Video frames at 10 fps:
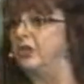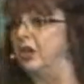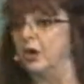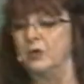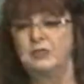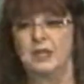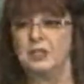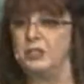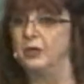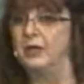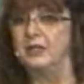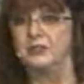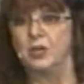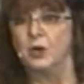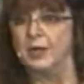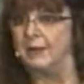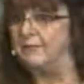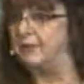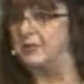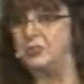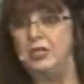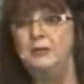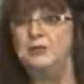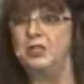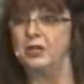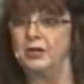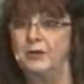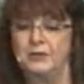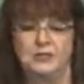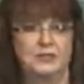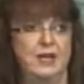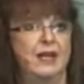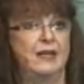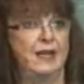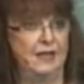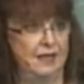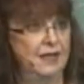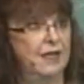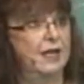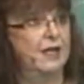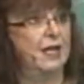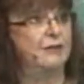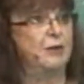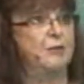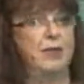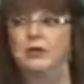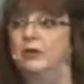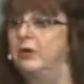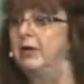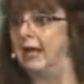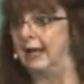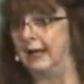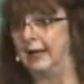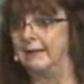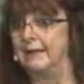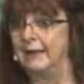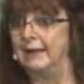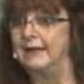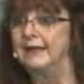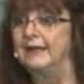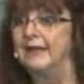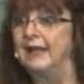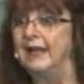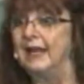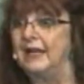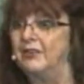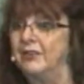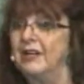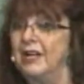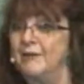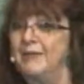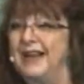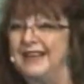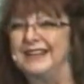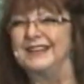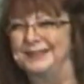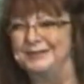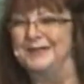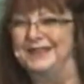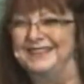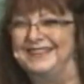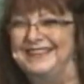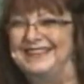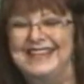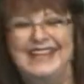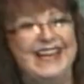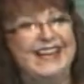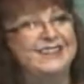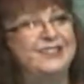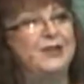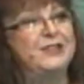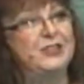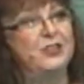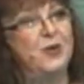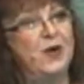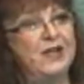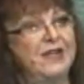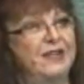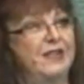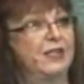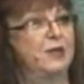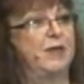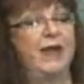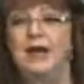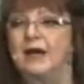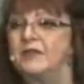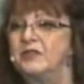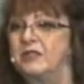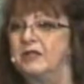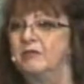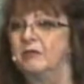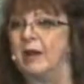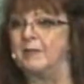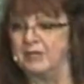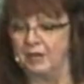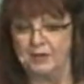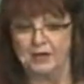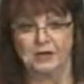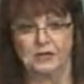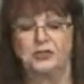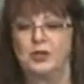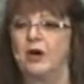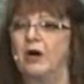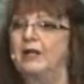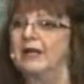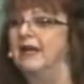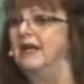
knows that Judah is going up for the sheep shearing, which is kind of like a big hootenanny, I think. And he's going to come back in a good mood. So as he's walking along the path, she wraps up in her shawl, and